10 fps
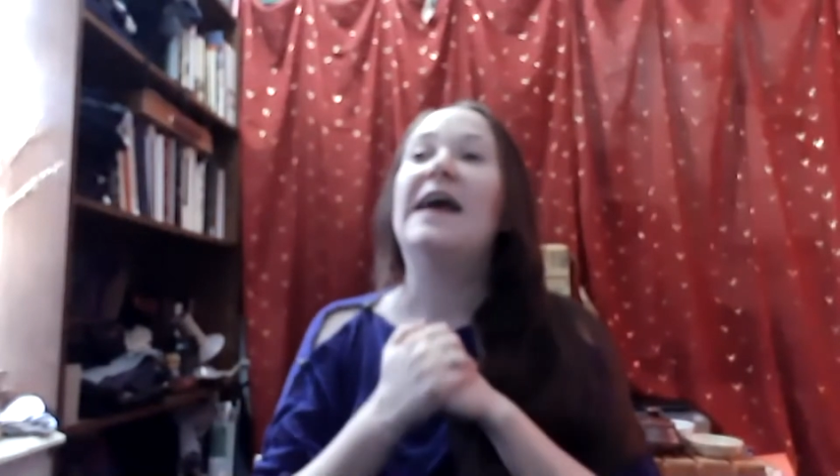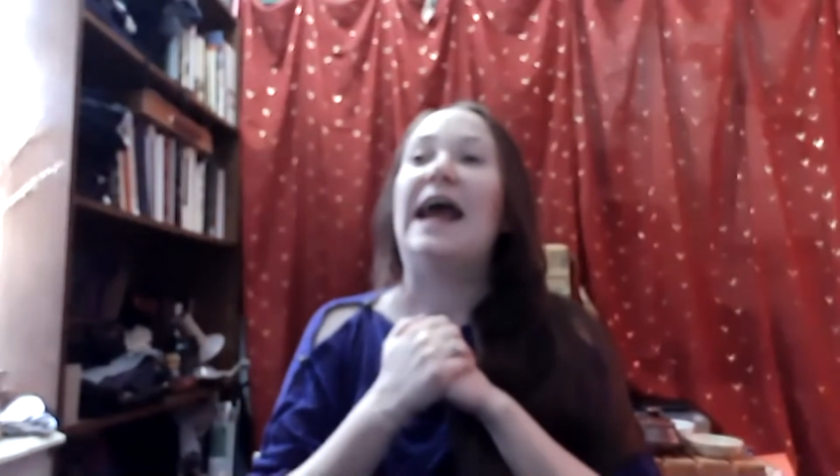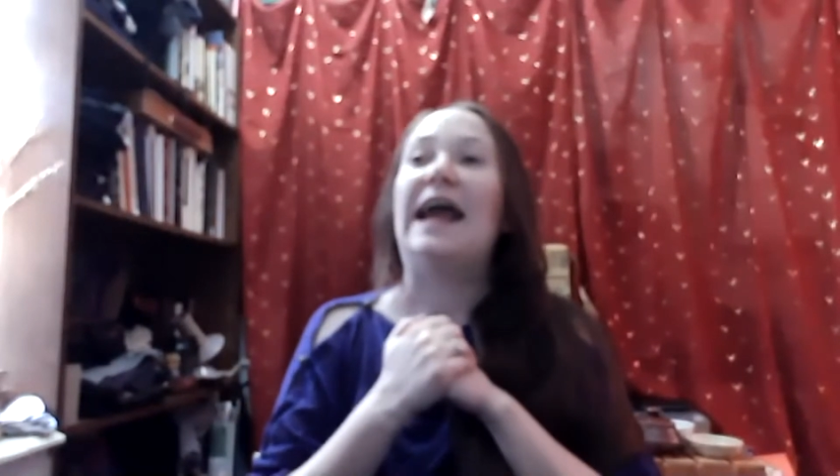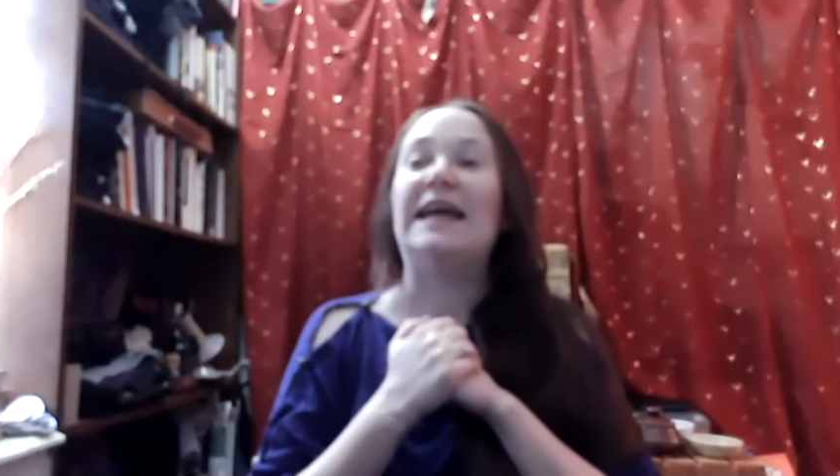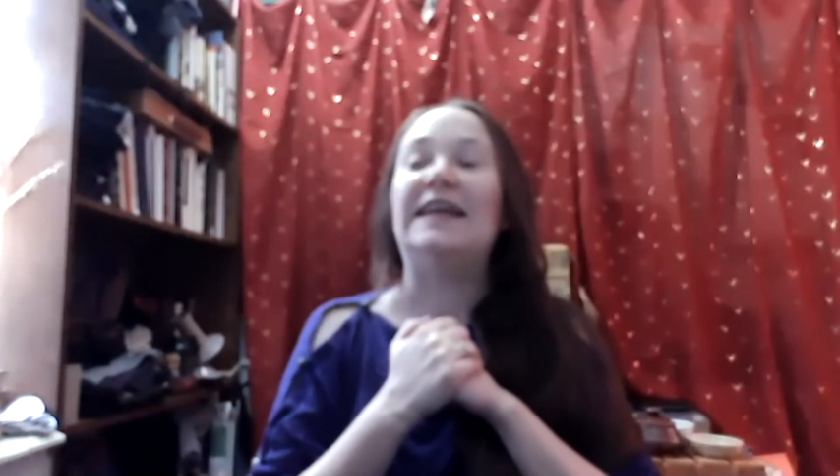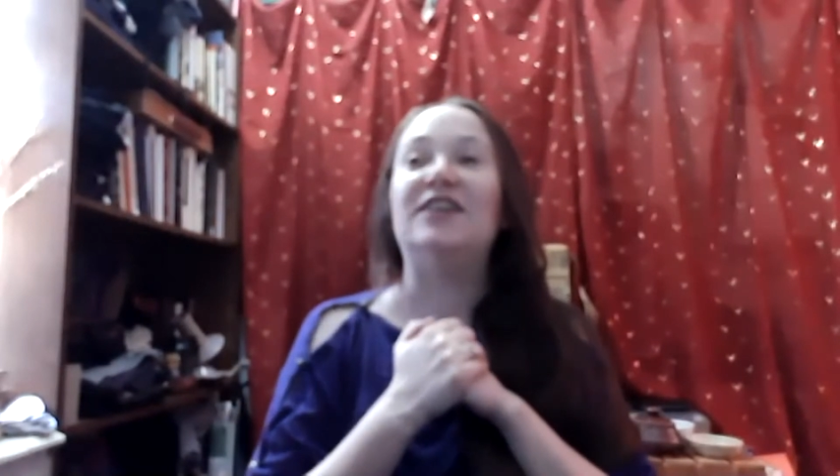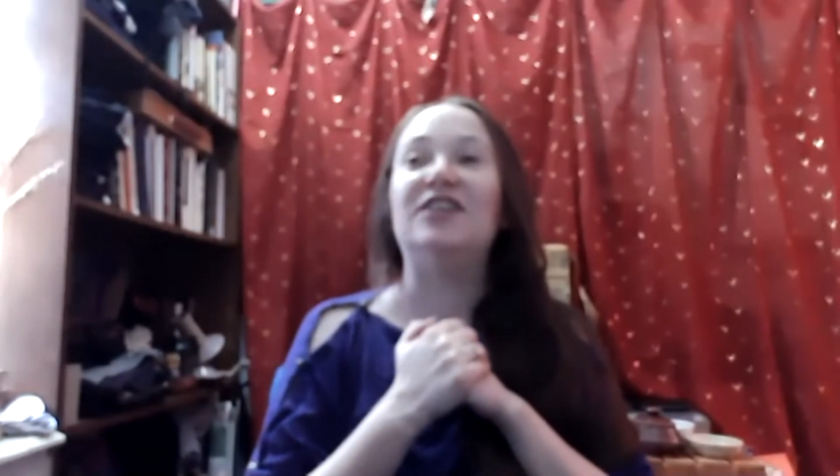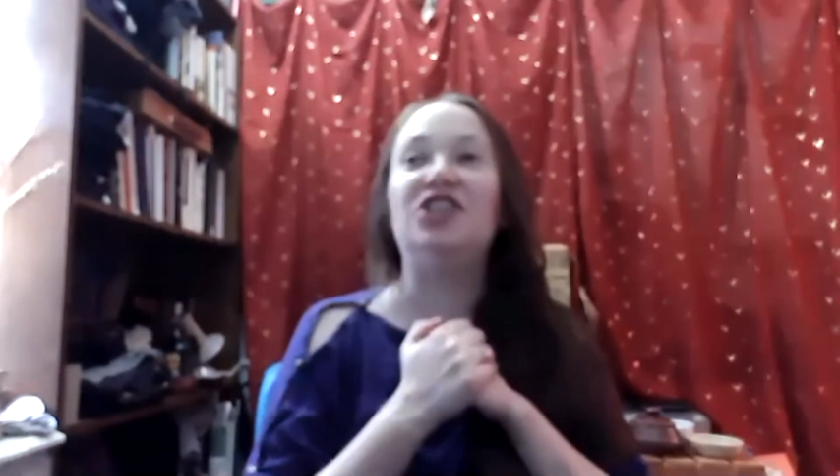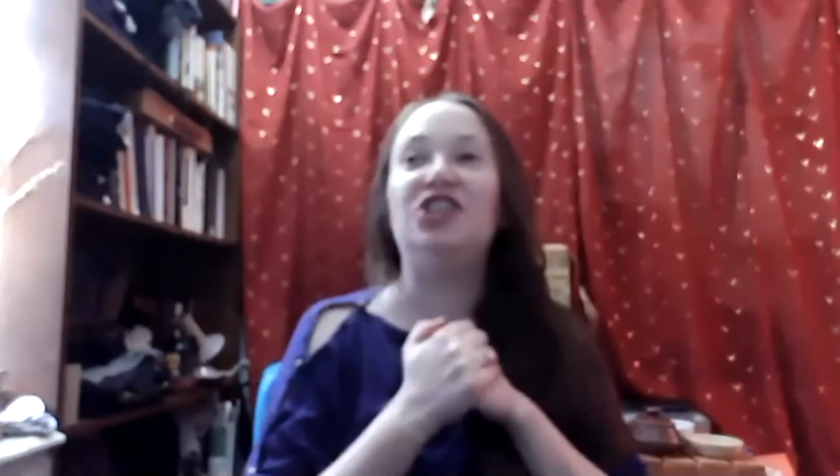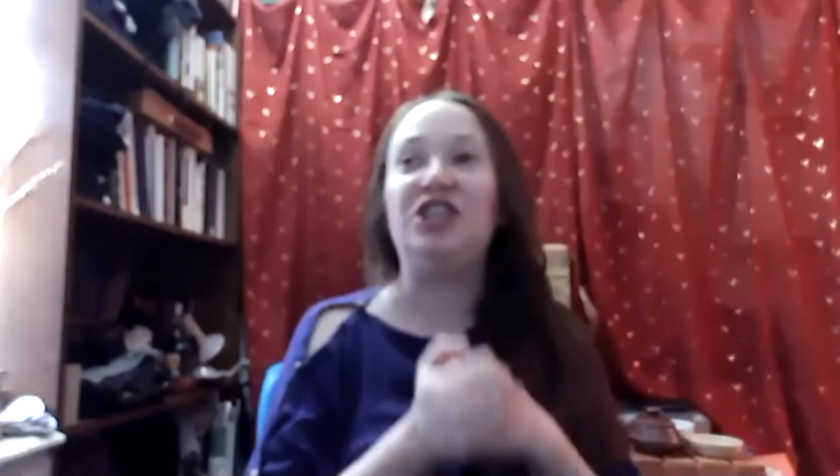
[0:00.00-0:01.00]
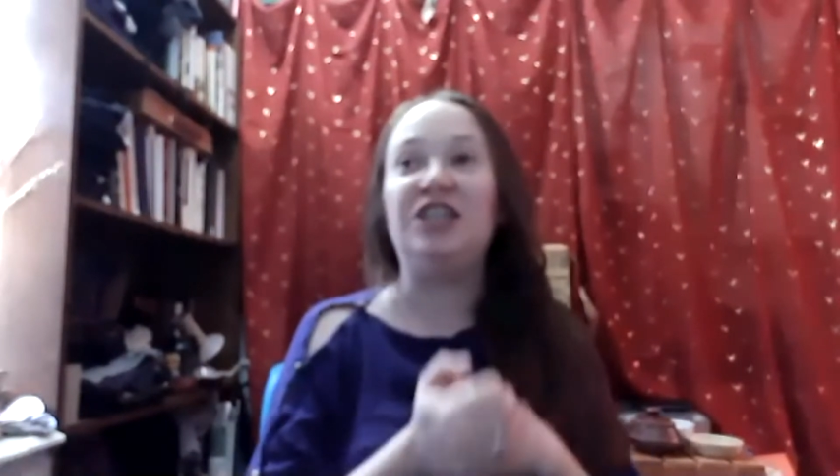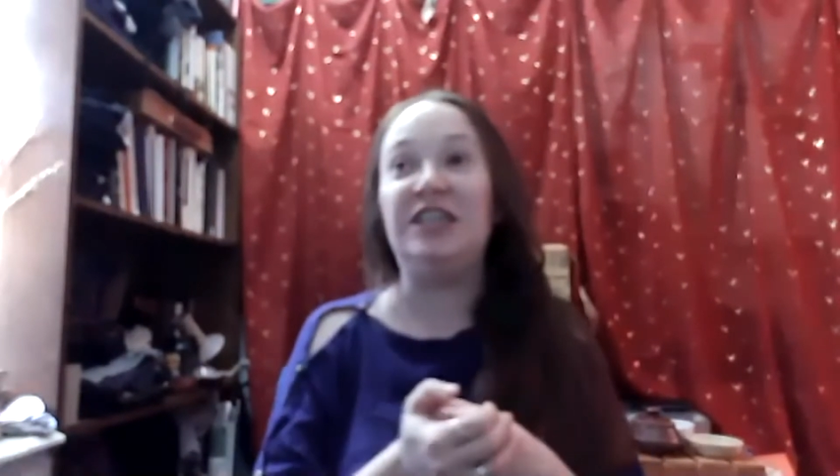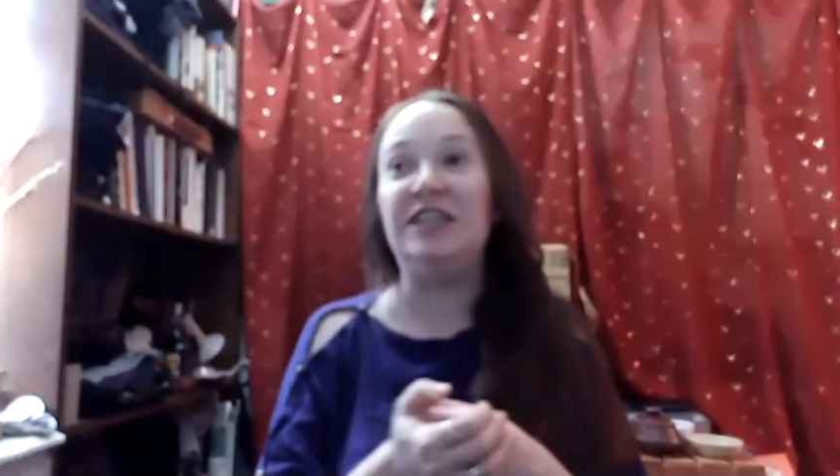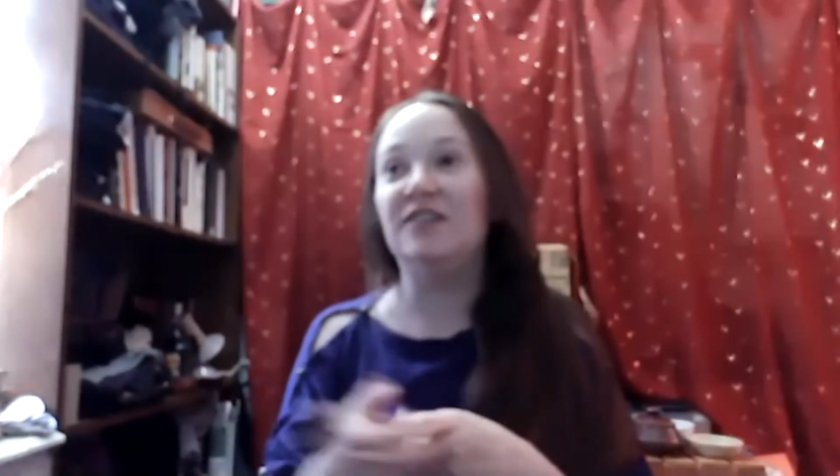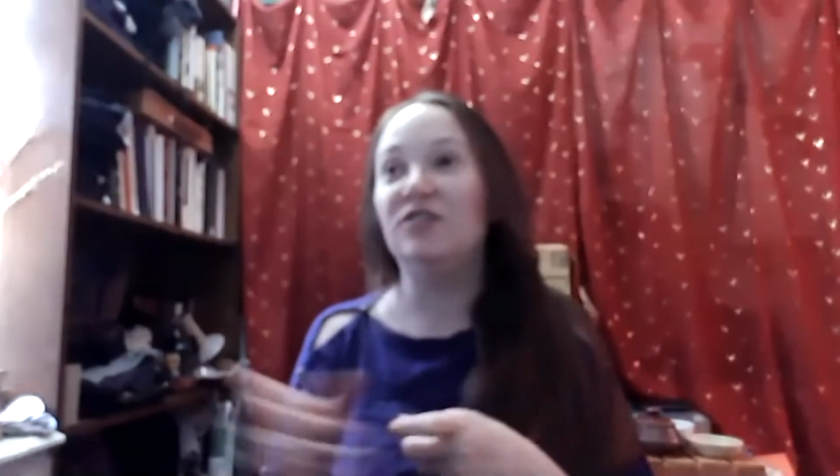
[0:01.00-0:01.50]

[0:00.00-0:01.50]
and she